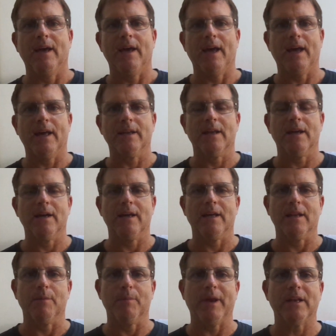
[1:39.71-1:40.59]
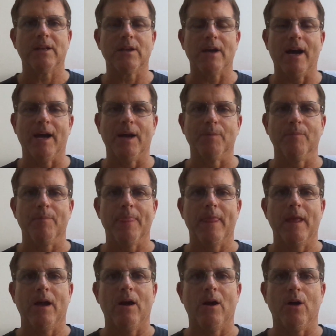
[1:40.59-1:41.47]
And uh, in the meantime,
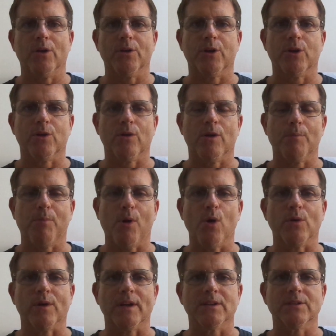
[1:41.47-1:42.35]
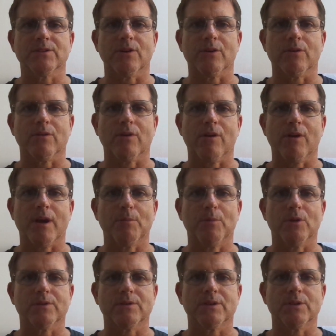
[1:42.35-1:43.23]
all your opponents are, are
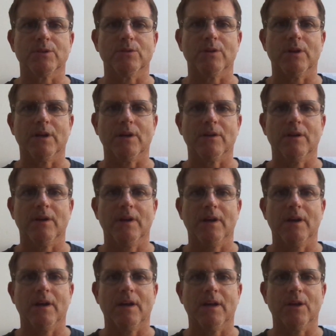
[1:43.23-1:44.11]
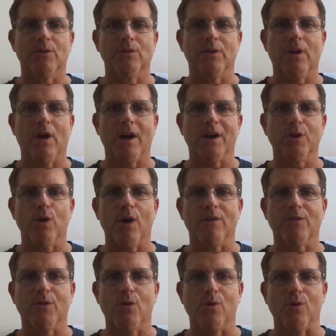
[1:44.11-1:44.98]
able to uh, you know, knock you
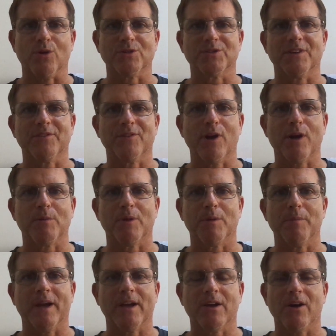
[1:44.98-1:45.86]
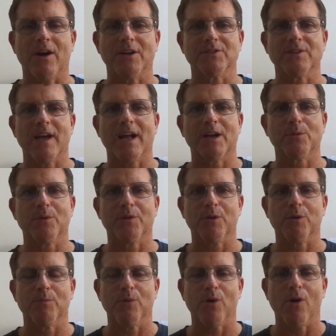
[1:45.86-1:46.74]
off course if they're able to make contact with
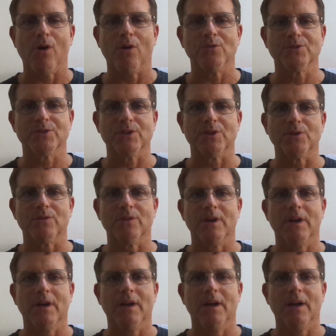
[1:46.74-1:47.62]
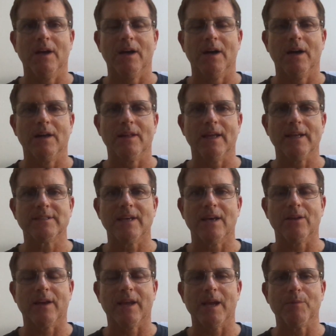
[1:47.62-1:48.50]
your ball. So uh, that's
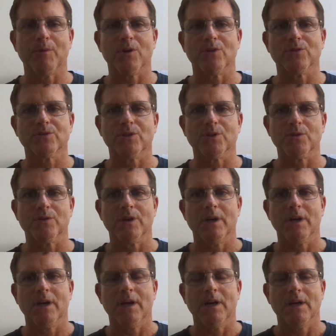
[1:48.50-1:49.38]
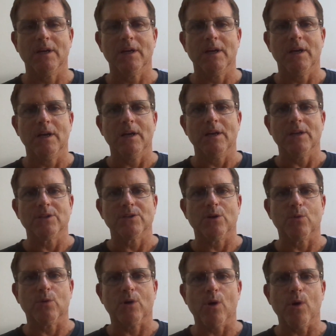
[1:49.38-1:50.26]
how the game goes. So
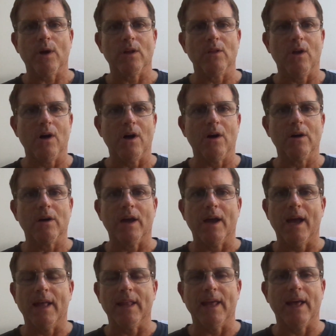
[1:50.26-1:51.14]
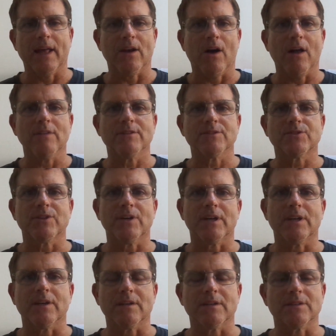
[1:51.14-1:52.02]
so we're going along, and then all of a
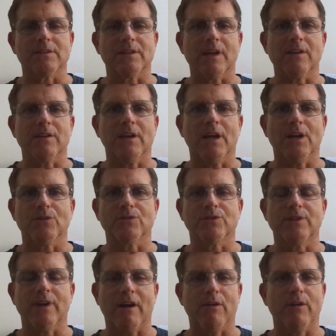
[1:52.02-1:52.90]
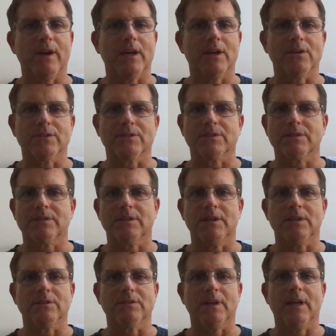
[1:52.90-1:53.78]
sudden, you know, Jerry is
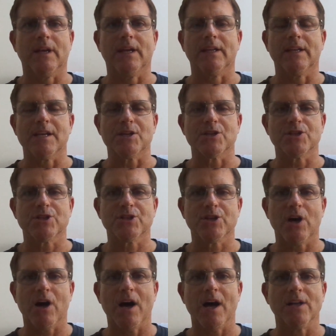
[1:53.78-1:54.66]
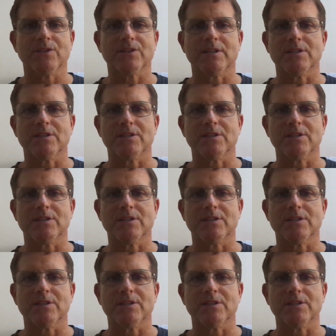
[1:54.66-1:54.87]
he's hitting these shots.